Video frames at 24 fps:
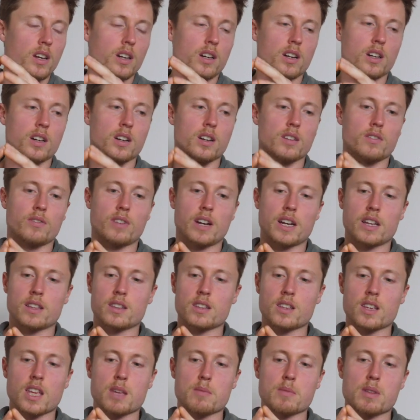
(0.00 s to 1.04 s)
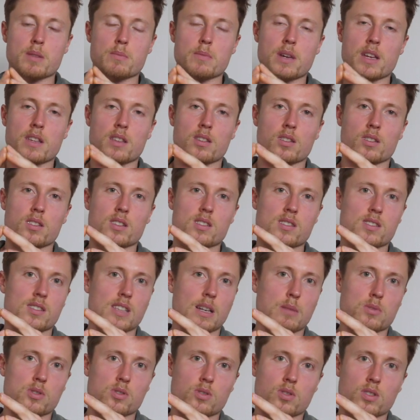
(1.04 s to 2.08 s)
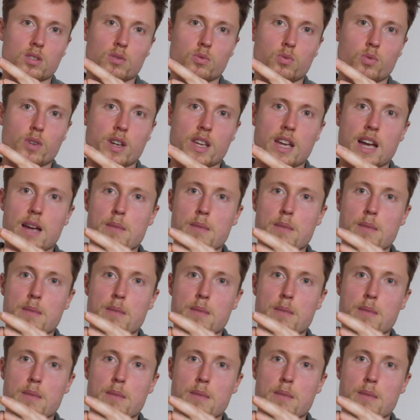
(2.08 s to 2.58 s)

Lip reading: by the Emil method in some sort of way.